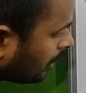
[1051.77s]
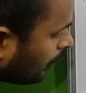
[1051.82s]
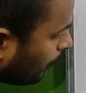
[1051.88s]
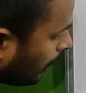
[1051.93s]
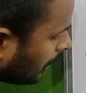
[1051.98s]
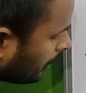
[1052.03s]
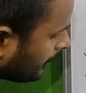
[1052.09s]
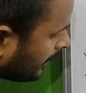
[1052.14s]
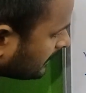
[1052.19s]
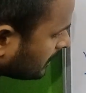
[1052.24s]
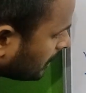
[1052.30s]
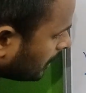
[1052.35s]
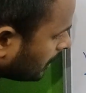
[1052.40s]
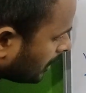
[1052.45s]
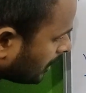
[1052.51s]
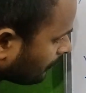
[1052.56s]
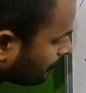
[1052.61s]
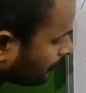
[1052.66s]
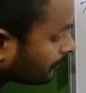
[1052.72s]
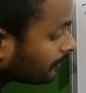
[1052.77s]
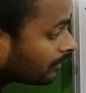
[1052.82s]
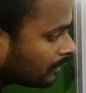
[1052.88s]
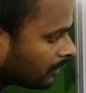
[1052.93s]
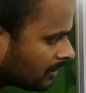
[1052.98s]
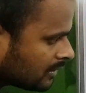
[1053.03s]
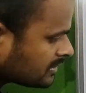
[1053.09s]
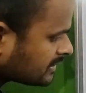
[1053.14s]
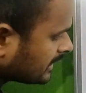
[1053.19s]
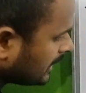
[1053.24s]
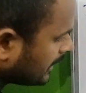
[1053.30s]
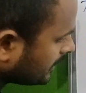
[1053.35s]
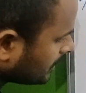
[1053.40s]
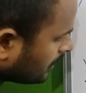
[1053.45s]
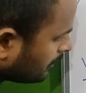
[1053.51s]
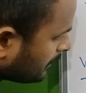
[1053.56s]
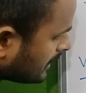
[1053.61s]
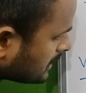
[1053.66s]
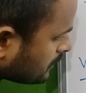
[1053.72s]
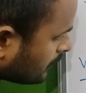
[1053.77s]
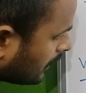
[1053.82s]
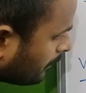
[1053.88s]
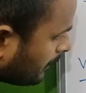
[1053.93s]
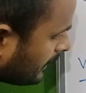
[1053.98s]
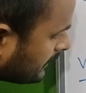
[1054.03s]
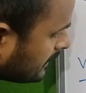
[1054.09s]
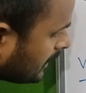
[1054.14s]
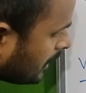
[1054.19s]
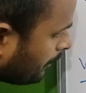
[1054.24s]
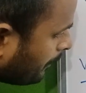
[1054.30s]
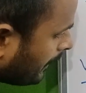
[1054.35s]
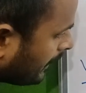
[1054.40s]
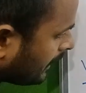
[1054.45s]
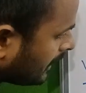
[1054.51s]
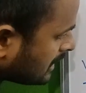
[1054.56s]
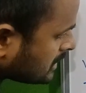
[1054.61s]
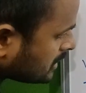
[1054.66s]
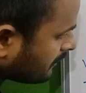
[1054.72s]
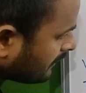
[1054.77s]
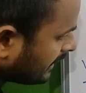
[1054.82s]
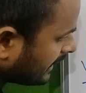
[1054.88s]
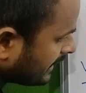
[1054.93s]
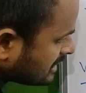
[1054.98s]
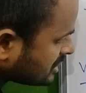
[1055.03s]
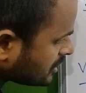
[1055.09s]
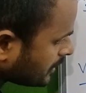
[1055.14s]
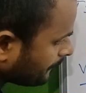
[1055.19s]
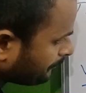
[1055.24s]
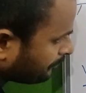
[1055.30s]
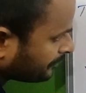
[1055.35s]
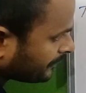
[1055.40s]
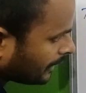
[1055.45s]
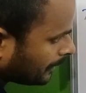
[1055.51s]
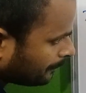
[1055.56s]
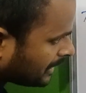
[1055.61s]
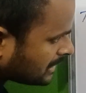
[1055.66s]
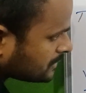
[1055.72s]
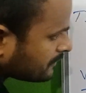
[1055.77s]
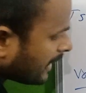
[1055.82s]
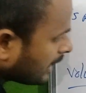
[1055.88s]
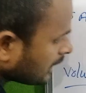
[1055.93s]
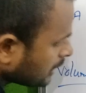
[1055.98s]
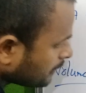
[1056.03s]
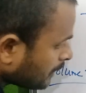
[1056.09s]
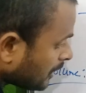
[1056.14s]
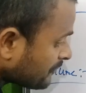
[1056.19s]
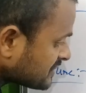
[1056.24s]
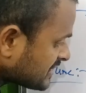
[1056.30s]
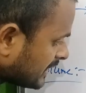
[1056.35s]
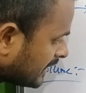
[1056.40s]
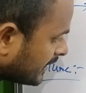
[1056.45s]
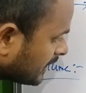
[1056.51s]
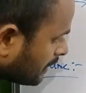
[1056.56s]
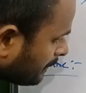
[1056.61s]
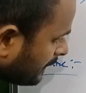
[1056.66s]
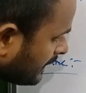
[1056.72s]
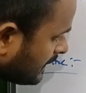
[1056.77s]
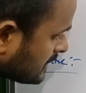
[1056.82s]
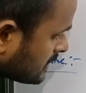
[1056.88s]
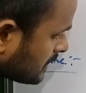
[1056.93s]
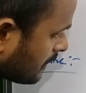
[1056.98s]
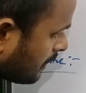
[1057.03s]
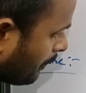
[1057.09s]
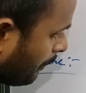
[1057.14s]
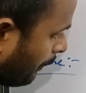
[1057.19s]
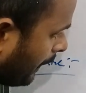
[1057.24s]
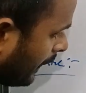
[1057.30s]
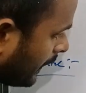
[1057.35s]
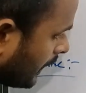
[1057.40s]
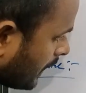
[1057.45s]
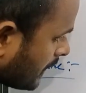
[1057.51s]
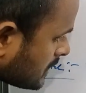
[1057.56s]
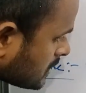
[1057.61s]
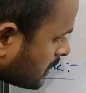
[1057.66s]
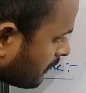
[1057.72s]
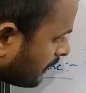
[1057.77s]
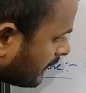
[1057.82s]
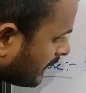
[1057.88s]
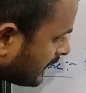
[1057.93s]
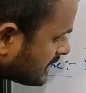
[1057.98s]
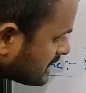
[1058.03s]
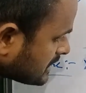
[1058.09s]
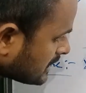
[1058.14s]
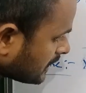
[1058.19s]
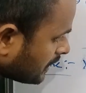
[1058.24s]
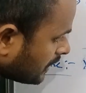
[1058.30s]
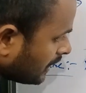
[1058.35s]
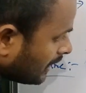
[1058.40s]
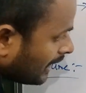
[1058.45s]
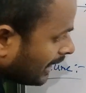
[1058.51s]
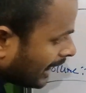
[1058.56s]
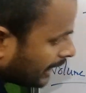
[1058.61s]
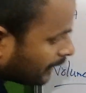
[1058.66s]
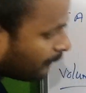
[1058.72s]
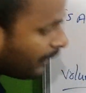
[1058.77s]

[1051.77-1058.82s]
1/3 of cylinder means 1/3 pi r square h plus volume of cylinder means pi r square h, and